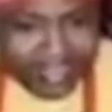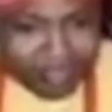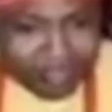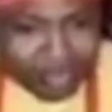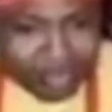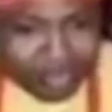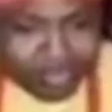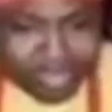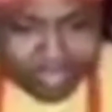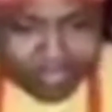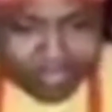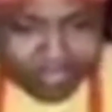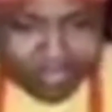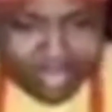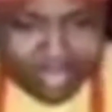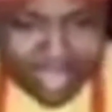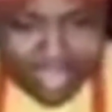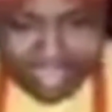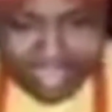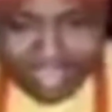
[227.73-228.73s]
problem
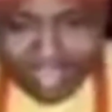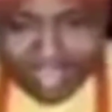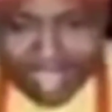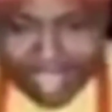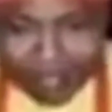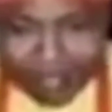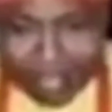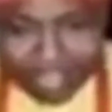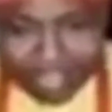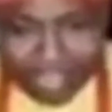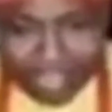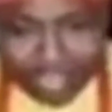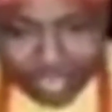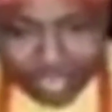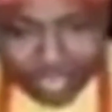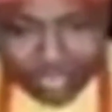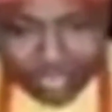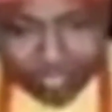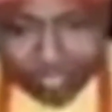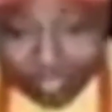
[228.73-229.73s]
again about Idu,